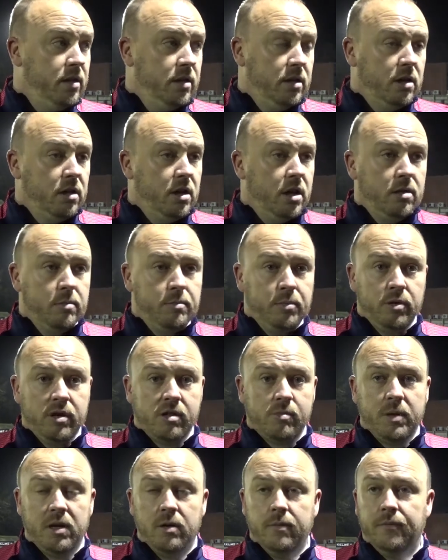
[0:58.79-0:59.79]
You know, the boys
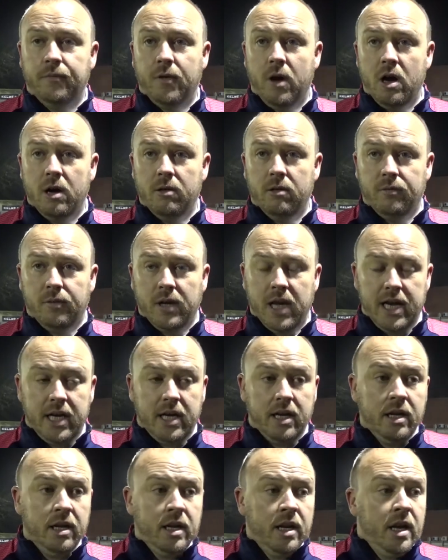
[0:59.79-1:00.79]
have been on fire of
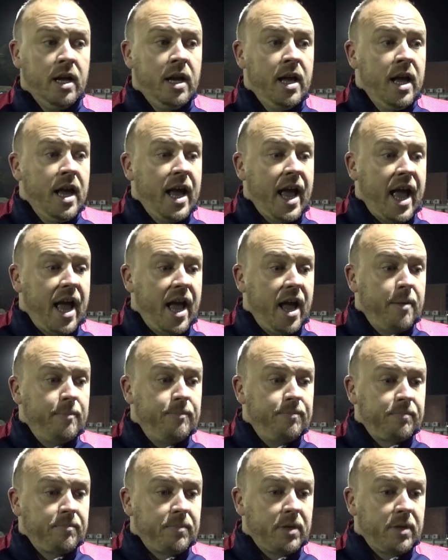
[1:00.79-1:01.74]
late.